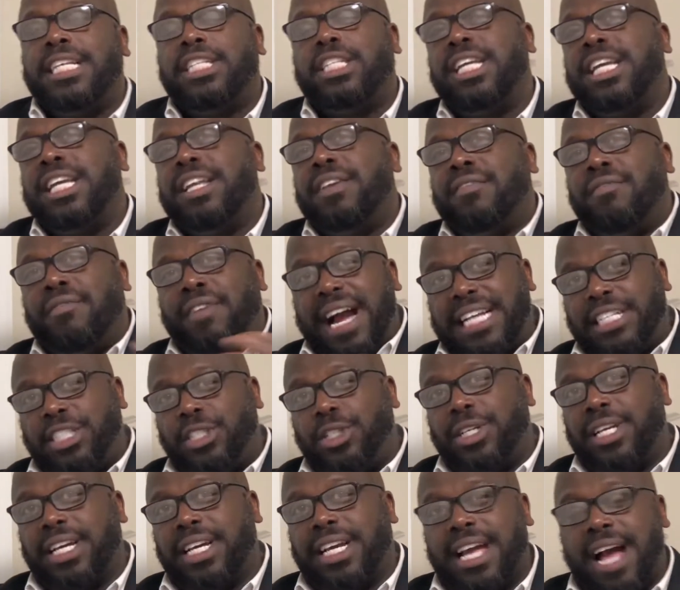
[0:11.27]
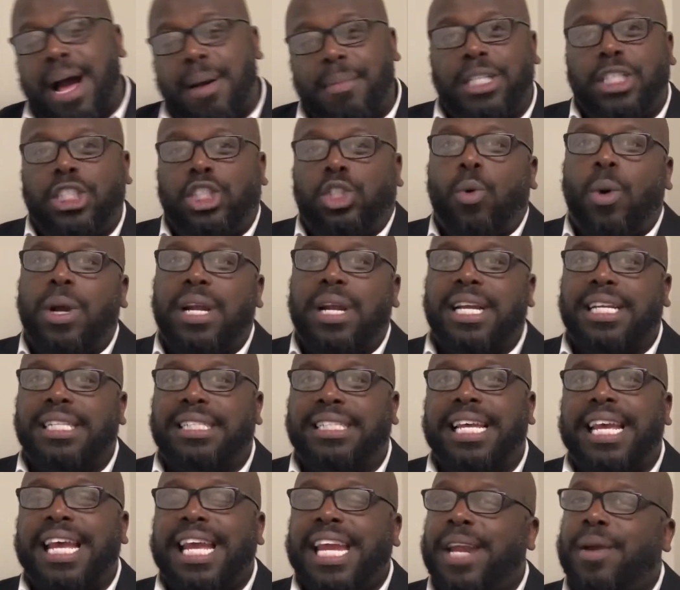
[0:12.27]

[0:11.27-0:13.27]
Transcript: to invite you to come and join us